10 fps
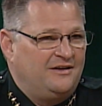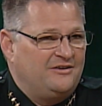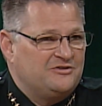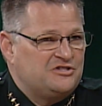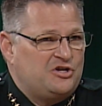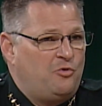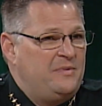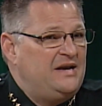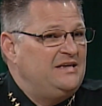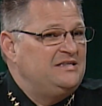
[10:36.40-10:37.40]
there's so
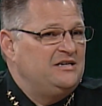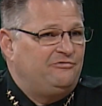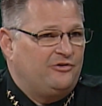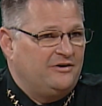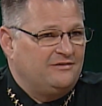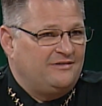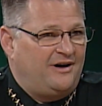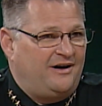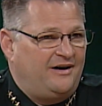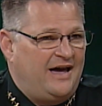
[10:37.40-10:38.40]
many different
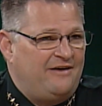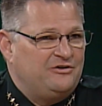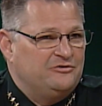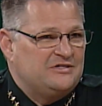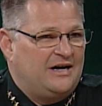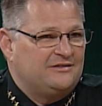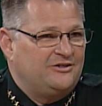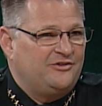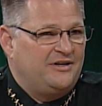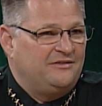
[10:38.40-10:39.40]
avenues out
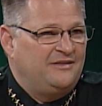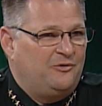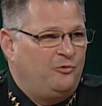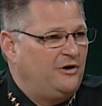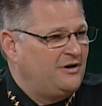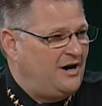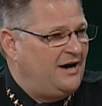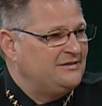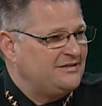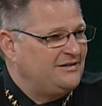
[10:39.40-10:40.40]
there that we're
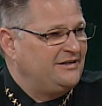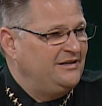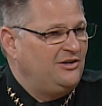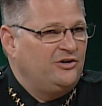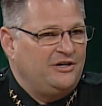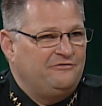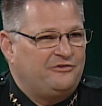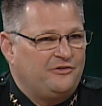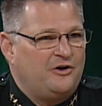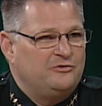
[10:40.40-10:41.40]
constantly looking
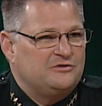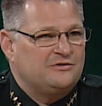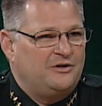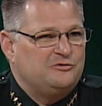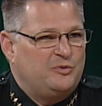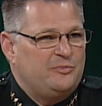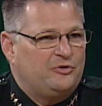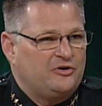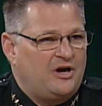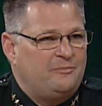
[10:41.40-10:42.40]
for those people
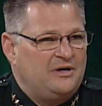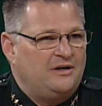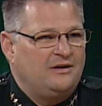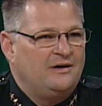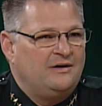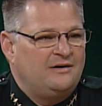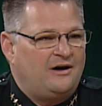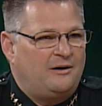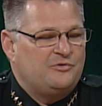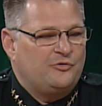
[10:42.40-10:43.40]
to come in
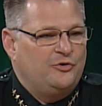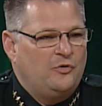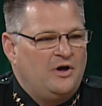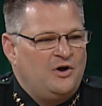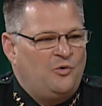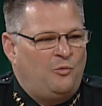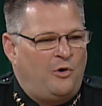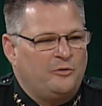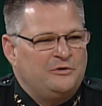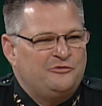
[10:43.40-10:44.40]
through.
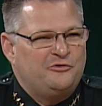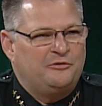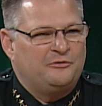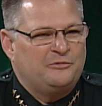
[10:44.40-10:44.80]
Walk me through